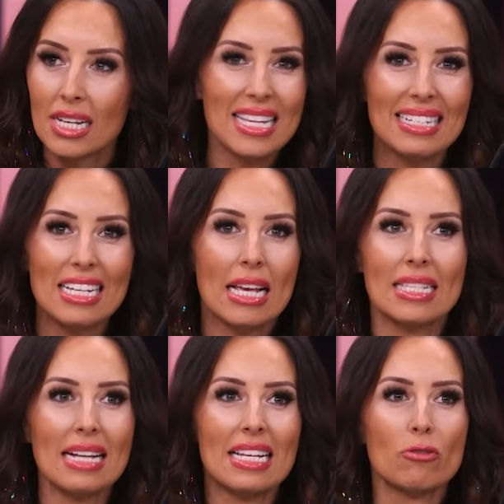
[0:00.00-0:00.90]
Is well, that
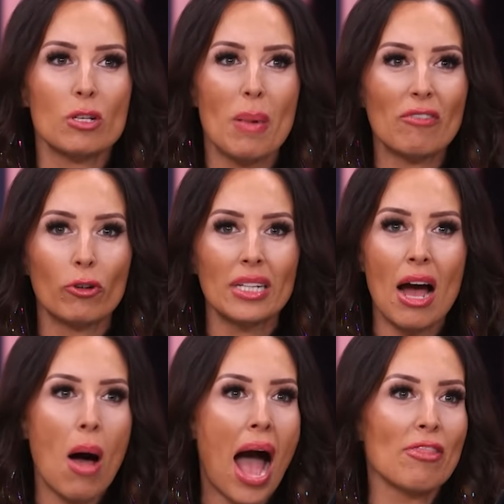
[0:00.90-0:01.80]
is that disrespectful
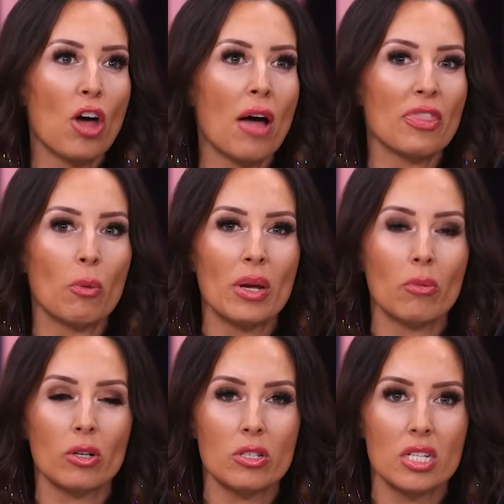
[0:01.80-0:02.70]
now? I thought that we
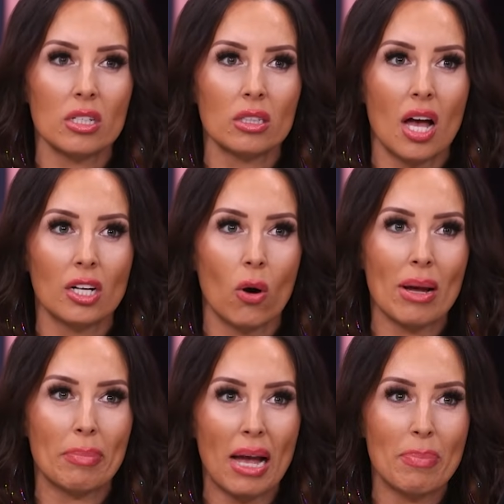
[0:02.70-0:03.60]
were still uh,
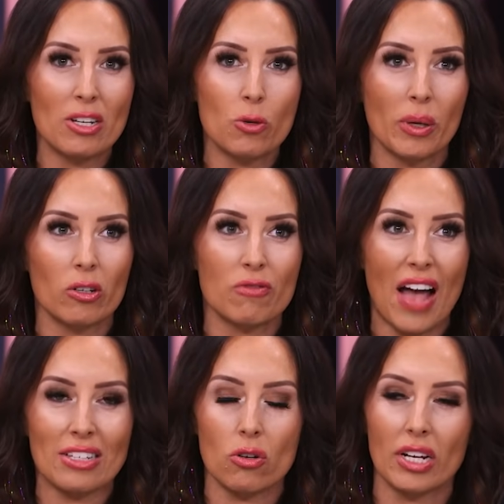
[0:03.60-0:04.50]
going by Ben Shapiro's
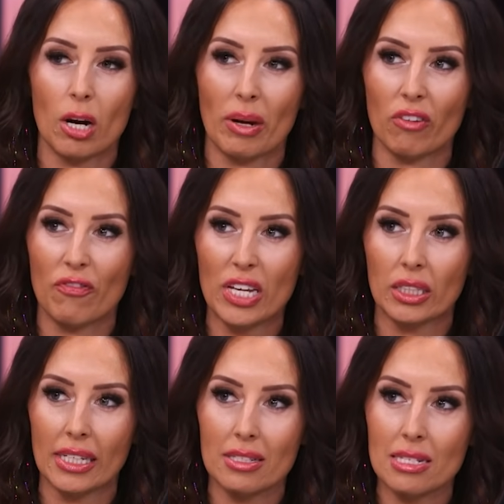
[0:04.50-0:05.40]
facts don't care about your
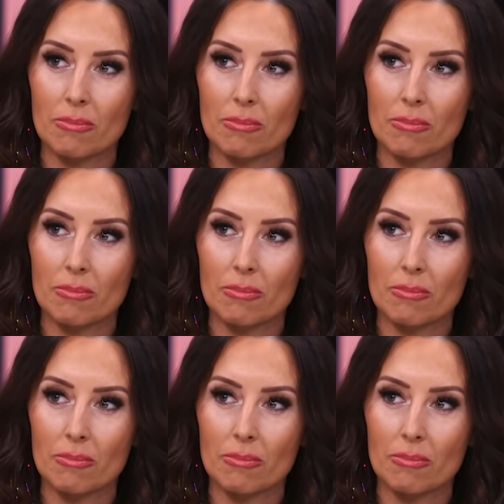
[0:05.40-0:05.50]
feelings.